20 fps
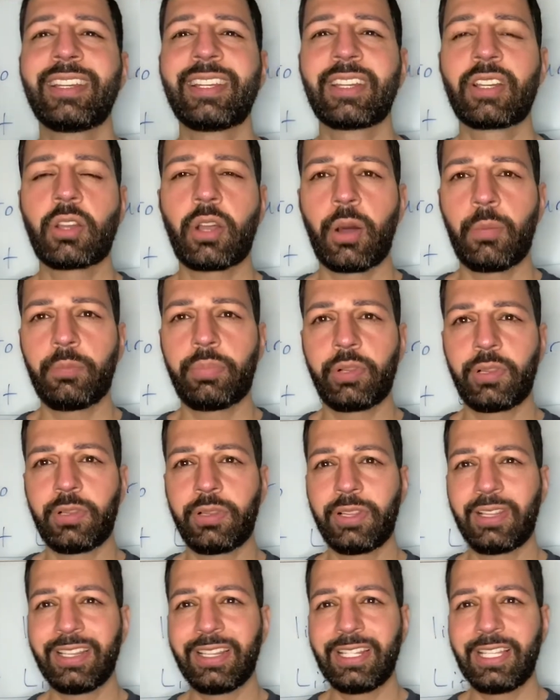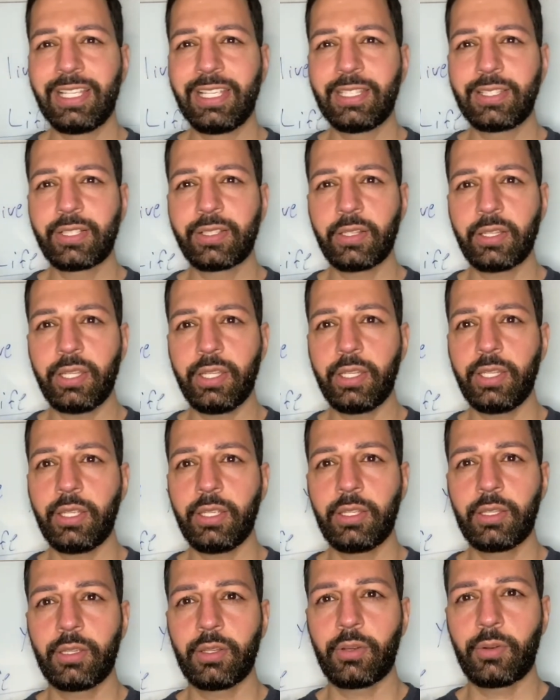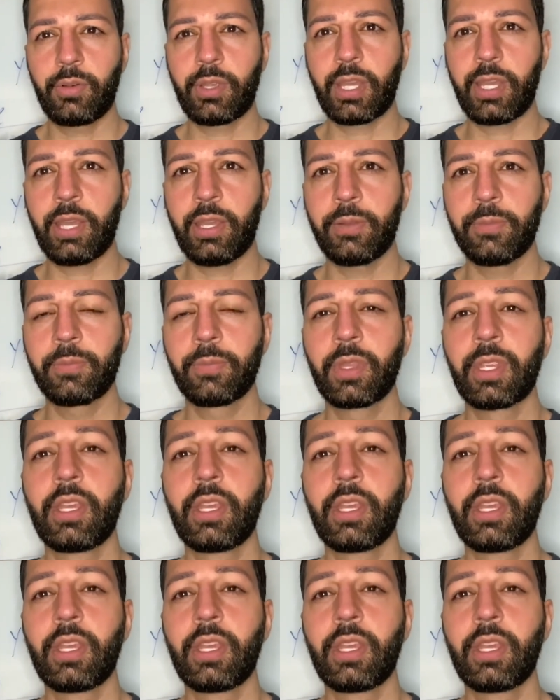completely, okay?